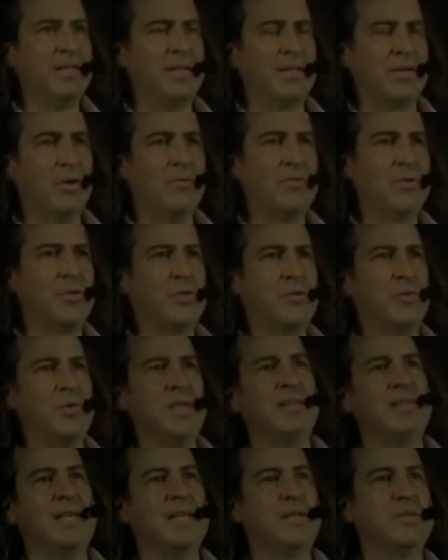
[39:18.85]
Like over
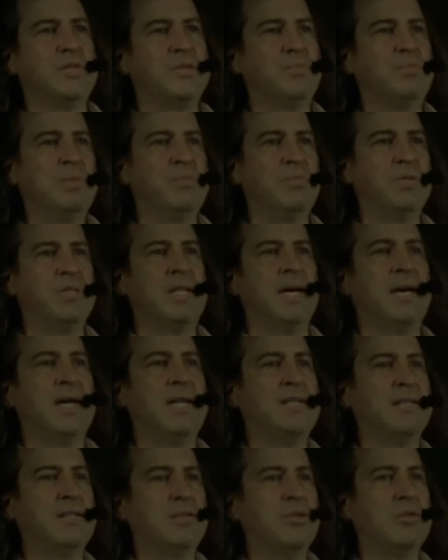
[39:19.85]
3,000 people
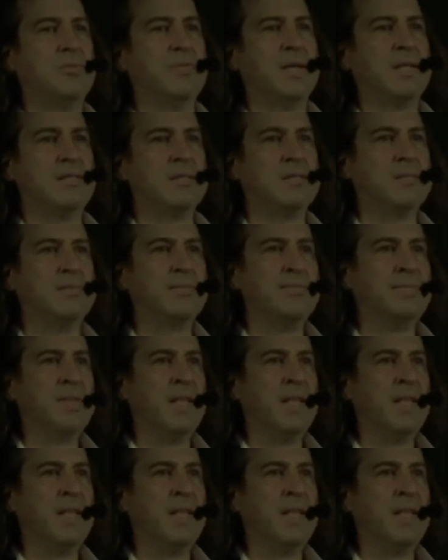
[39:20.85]
died in coal mines.